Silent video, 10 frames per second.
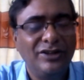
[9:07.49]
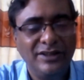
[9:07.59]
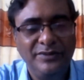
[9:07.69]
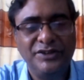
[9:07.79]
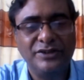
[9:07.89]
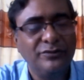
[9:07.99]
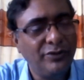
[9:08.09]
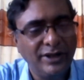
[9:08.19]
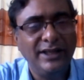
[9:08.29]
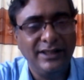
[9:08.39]
or division,
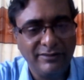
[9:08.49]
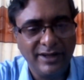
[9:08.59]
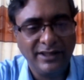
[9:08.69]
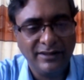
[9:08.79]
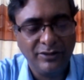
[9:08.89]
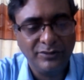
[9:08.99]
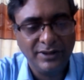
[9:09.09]
forget it right now.